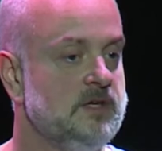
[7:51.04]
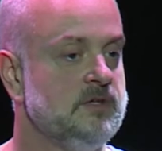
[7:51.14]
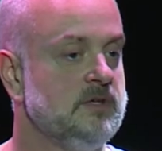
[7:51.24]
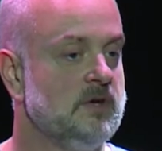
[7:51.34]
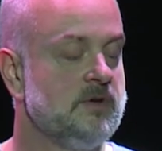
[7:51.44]
you
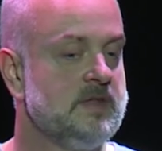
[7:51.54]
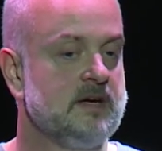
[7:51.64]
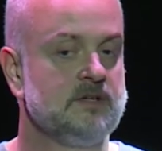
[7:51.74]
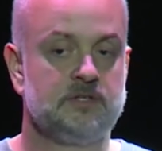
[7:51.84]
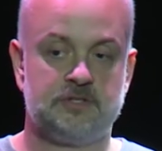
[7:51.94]
can go
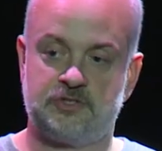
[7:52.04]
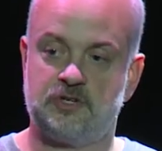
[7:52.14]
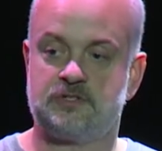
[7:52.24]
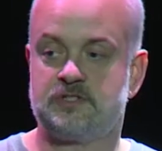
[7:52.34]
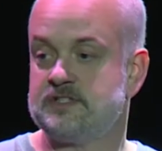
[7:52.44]
there,
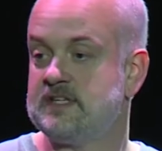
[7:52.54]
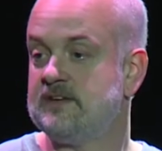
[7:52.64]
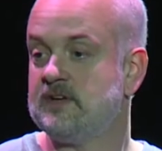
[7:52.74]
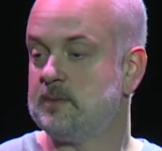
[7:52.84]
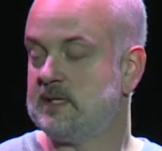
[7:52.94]
search to see
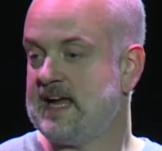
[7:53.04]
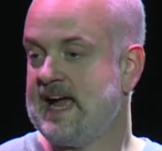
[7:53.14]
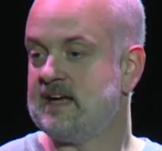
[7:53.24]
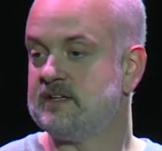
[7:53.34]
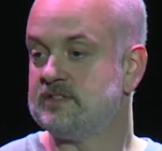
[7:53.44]
if anybody
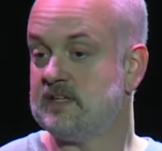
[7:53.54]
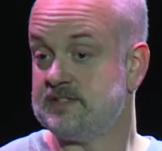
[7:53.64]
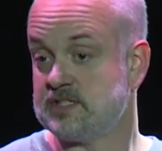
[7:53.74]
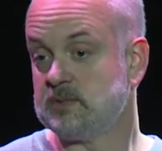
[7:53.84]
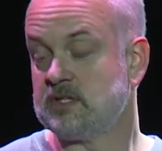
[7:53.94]
has a
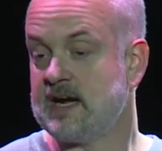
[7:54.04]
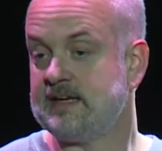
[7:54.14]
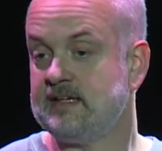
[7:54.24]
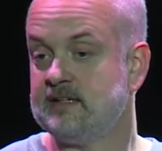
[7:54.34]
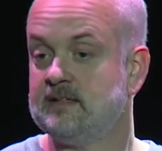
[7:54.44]
similar
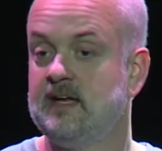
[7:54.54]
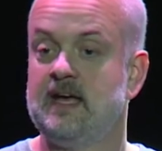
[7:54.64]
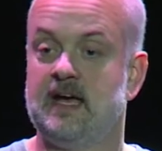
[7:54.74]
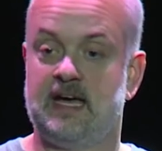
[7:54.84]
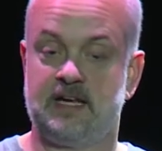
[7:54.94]
idea,
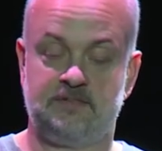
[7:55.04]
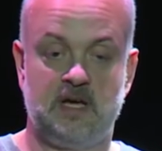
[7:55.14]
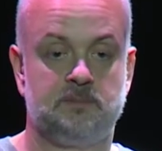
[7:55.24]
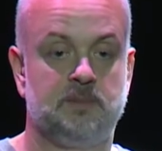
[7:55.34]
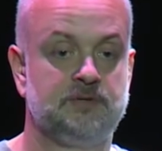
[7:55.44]
and if
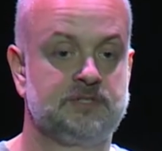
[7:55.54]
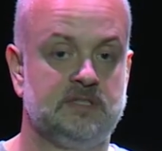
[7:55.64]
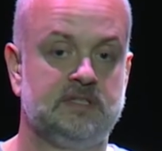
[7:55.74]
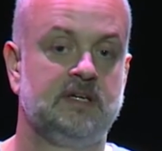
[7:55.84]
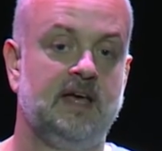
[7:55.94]
not, post
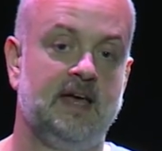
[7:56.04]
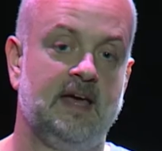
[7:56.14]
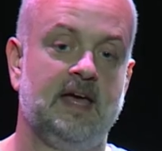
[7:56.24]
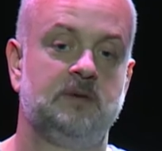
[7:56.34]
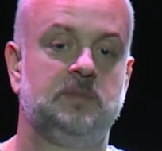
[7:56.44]
it
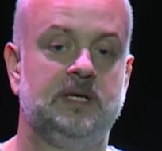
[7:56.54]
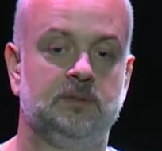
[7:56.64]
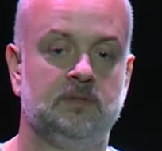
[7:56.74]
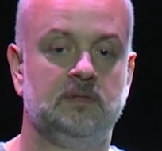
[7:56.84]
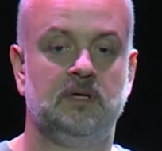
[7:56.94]
and
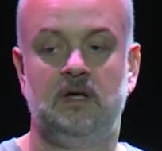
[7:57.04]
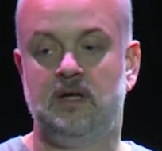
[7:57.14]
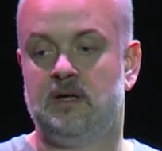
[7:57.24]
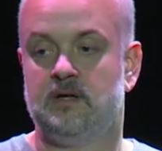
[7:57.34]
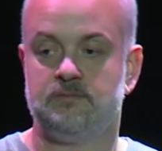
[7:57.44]
people
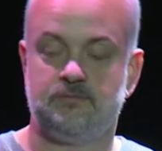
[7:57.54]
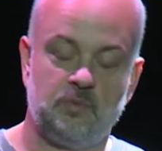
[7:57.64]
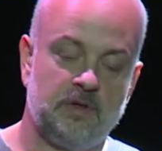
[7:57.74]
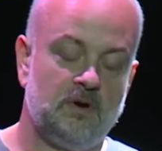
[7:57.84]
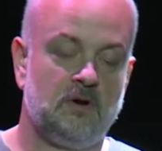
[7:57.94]

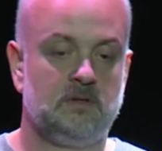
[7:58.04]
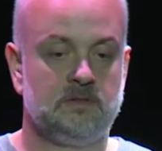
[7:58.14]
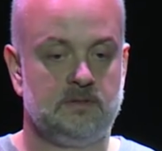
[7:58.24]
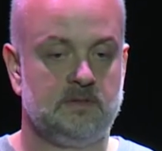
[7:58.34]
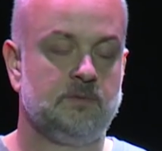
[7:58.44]
with
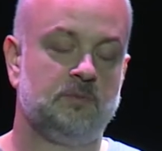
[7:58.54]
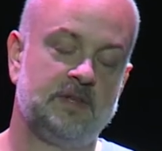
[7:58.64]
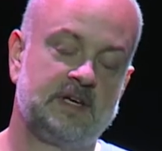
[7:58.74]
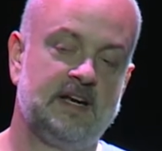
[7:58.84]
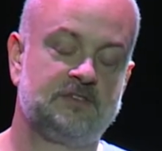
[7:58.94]
all
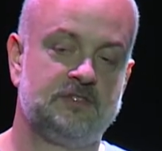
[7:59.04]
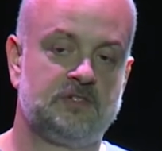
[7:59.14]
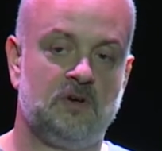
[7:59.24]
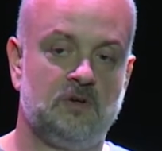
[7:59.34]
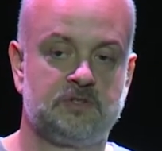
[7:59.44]
with connections
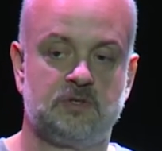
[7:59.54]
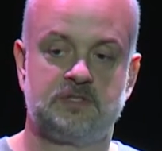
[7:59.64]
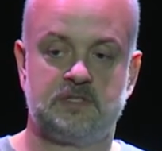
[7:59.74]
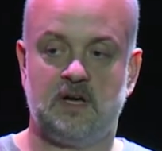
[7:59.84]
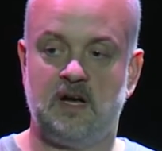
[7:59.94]
to all
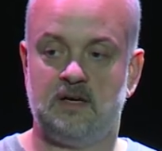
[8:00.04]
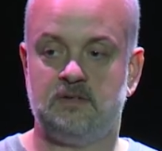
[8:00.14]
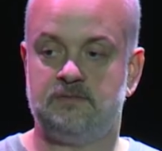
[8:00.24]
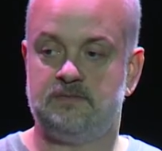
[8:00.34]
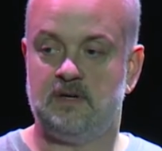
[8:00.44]
sorts
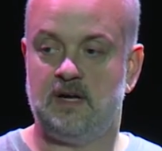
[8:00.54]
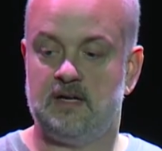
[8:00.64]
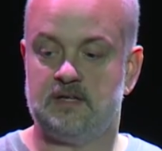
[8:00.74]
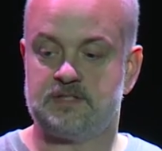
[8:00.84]
of uh,